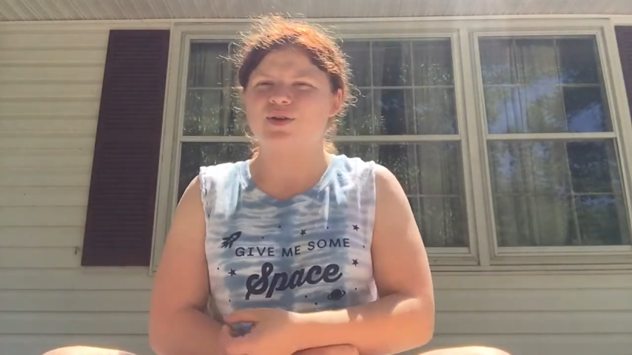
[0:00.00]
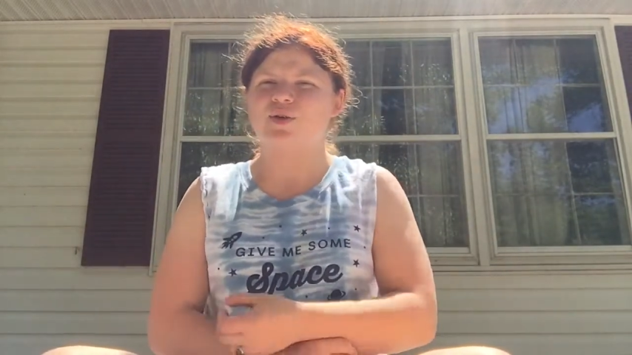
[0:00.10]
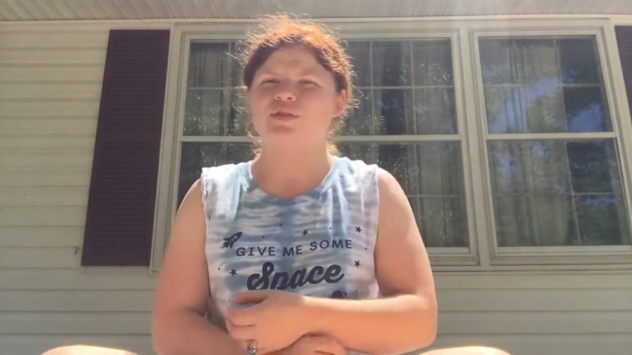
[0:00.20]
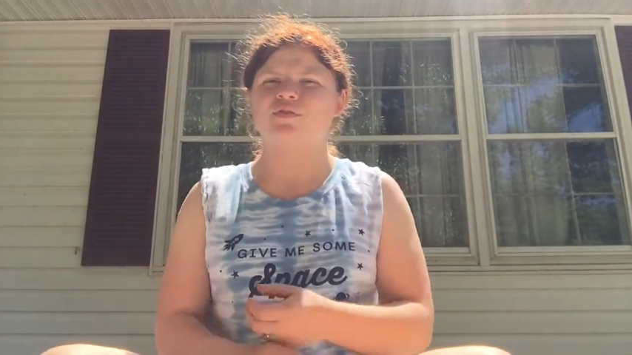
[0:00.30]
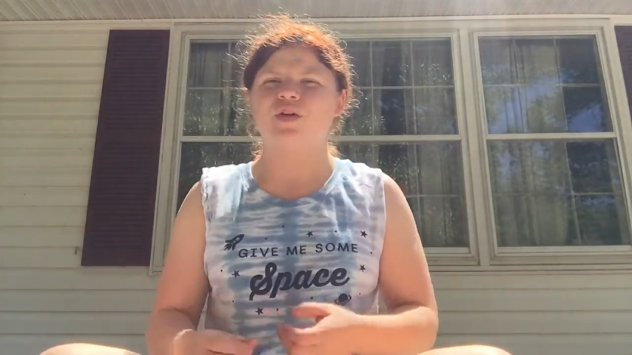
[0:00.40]
you
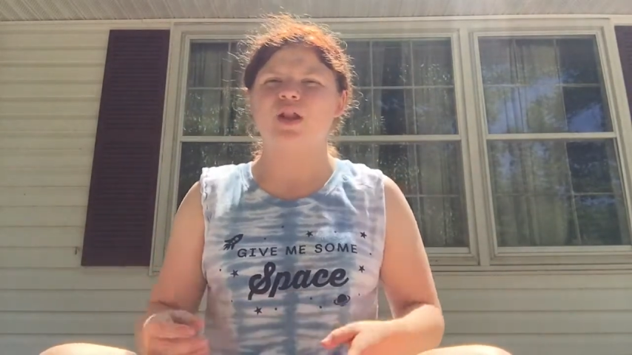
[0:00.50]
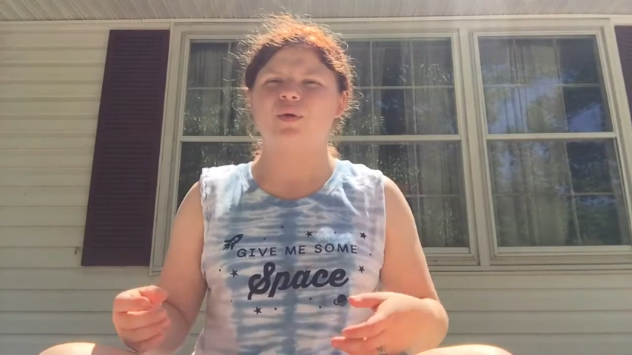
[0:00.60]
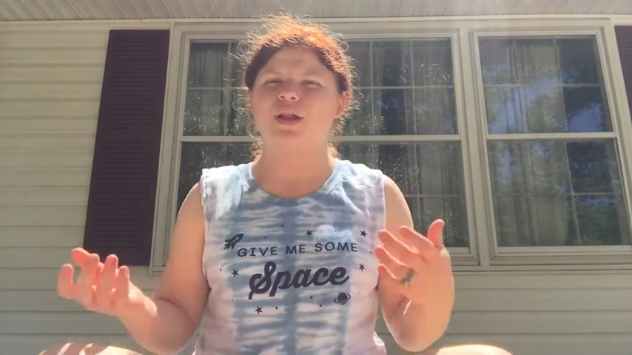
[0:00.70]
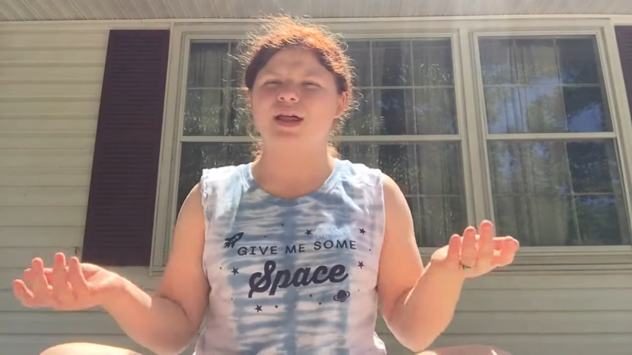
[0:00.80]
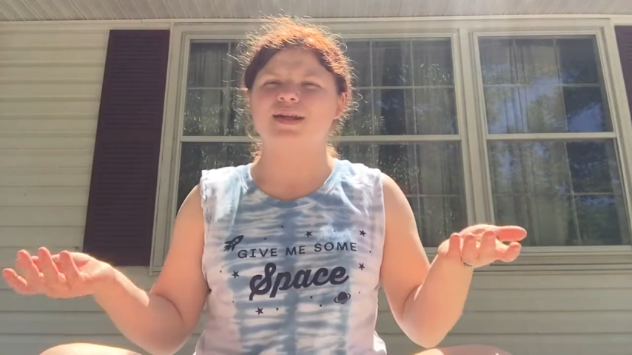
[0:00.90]
can
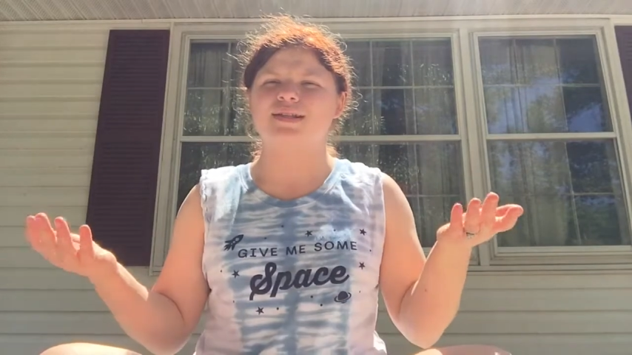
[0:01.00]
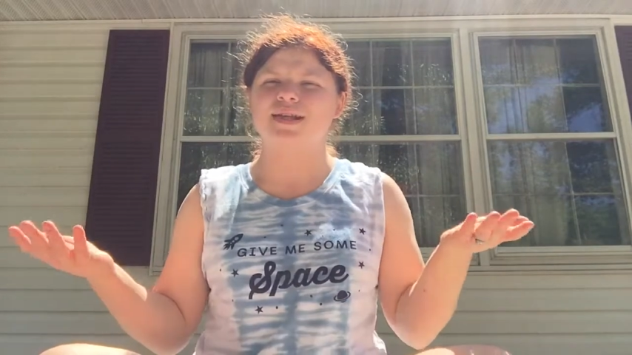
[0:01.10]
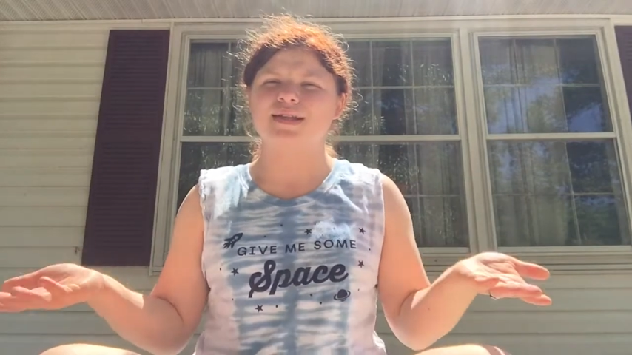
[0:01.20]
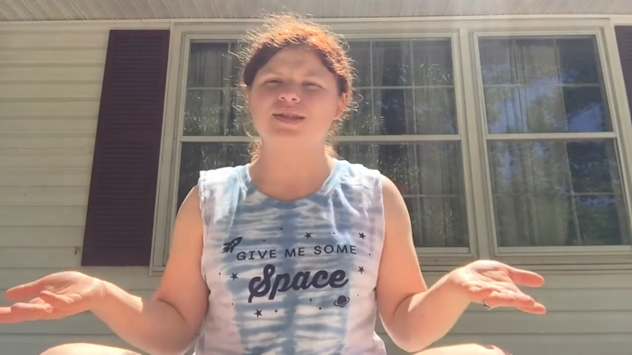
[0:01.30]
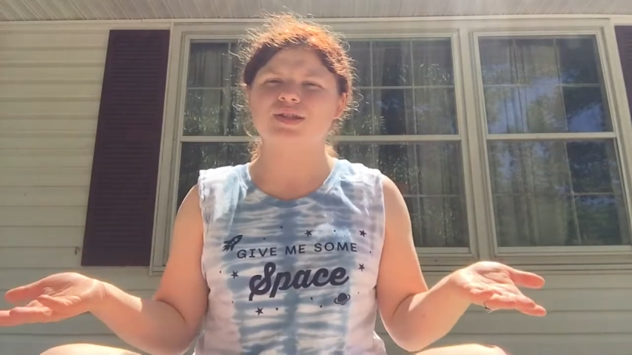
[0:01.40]
follow Aladdin's
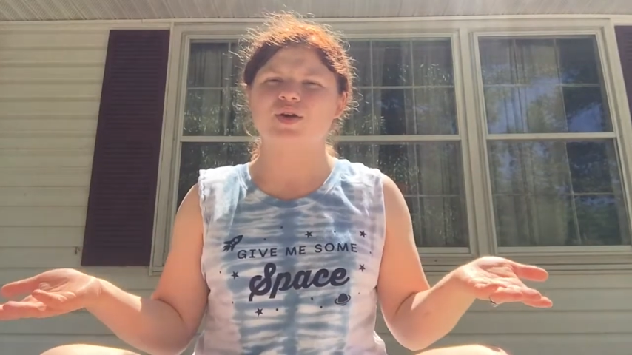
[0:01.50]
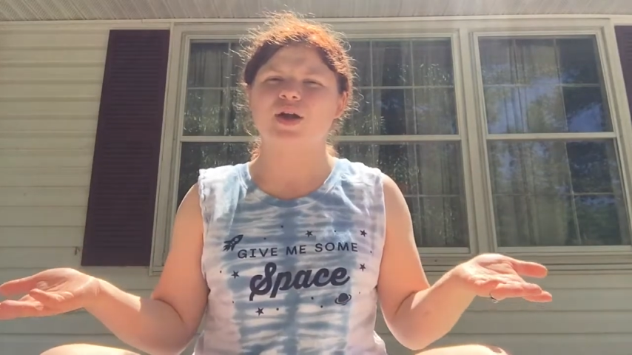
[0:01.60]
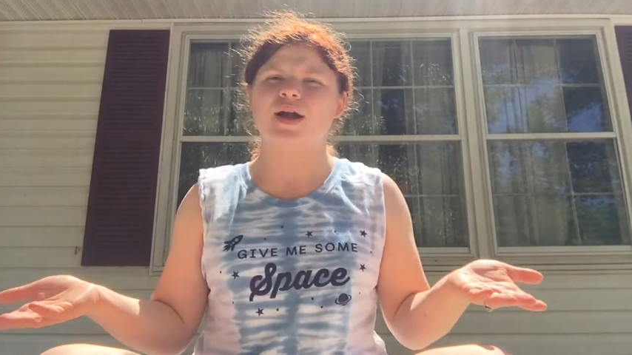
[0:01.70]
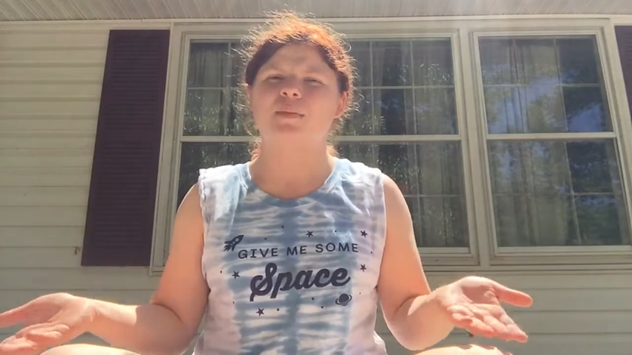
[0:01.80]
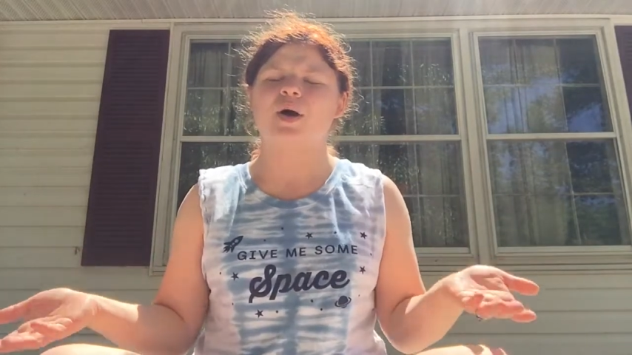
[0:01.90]
Instagram.